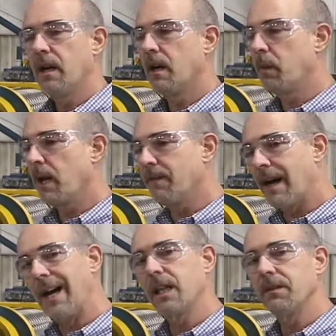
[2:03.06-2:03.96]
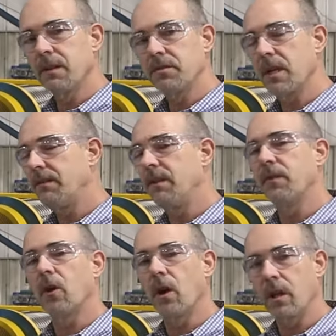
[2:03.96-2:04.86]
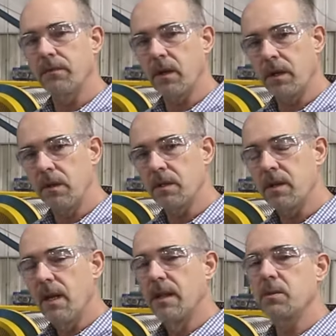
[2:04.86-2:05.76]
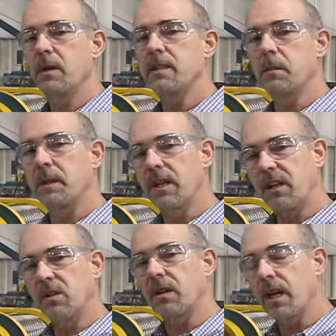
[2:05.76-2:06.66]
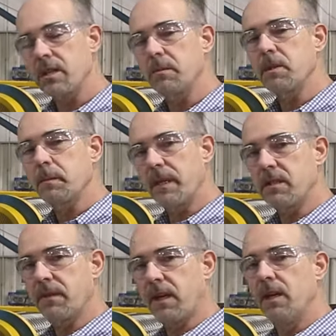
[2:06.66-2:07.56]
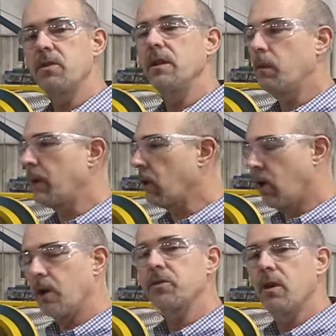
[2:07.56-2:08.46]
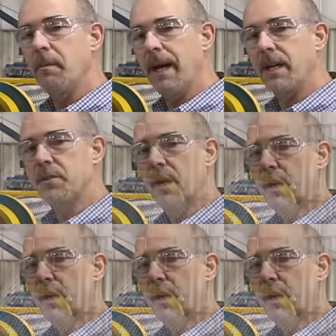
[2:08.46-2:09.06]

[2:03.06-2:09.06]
We have a high level of safety for all of our units. This one has a particular customer specification that we can also match.